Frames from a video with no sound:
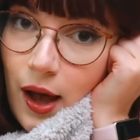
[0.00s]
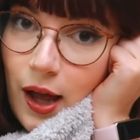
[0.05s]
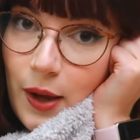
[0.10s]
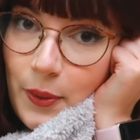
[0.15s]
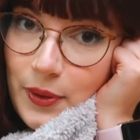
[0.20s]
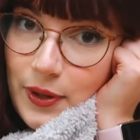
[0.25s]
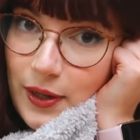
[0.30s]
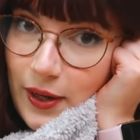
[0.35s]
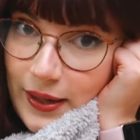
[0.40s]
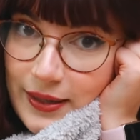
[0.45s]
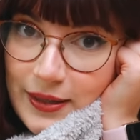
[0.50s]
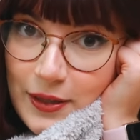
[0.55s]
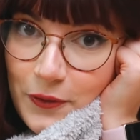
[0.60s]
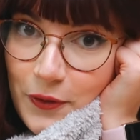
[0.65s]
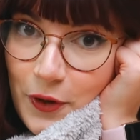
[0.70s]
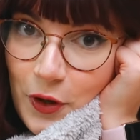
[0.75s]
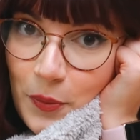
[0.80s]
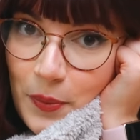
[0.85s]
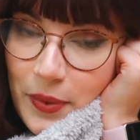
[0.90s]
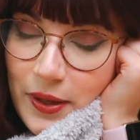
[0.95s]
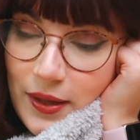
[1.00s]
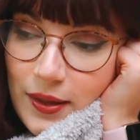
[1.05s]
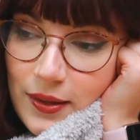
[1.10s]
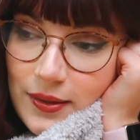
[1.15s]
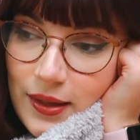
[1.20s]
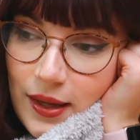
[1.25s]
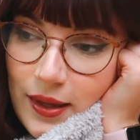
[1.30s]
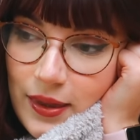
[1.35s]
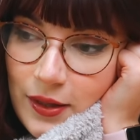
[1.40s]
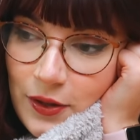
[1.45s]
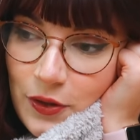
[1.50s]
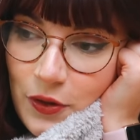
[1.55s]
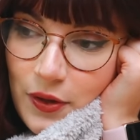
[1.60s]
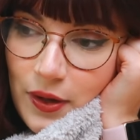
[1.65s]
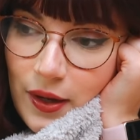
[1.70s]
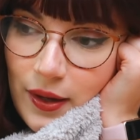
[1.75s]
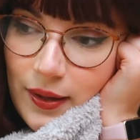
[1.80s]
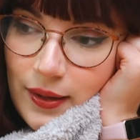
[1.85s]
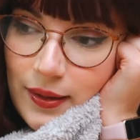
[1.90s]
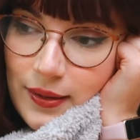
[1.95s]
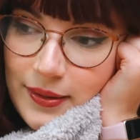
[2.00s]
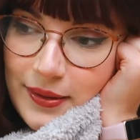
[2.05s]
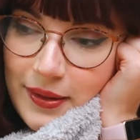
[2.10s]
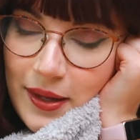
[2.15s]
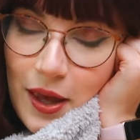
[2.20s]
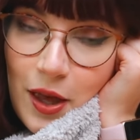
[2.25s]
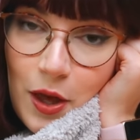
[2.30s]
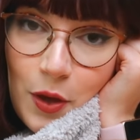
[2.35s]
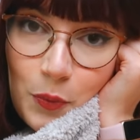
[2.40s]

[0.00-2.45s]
I would like to film because I think you guys